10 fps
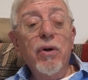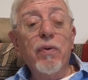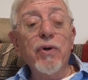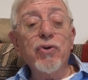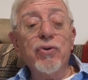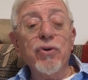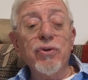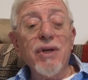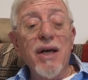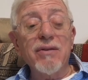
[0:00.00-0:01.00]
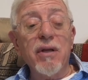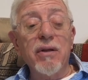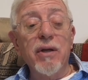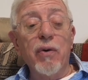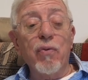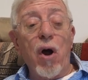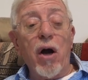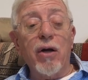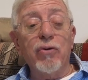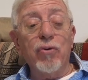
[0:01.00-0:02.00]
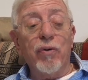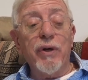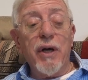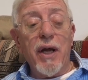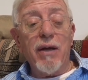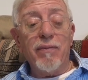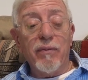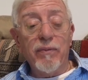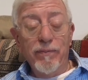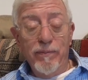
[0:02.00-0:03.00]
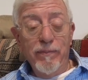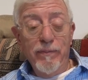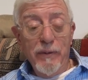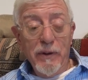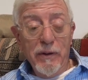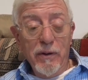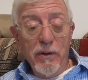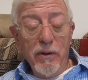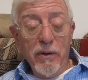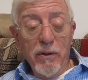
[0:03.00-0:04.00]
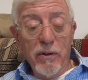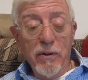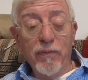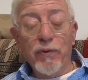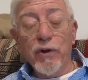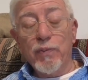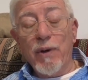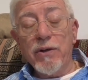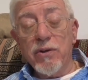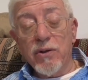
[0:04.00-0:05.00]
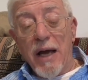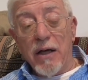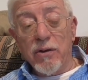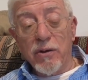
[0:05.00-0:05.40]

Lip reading: Christians as a derogatory name. The first place is Acts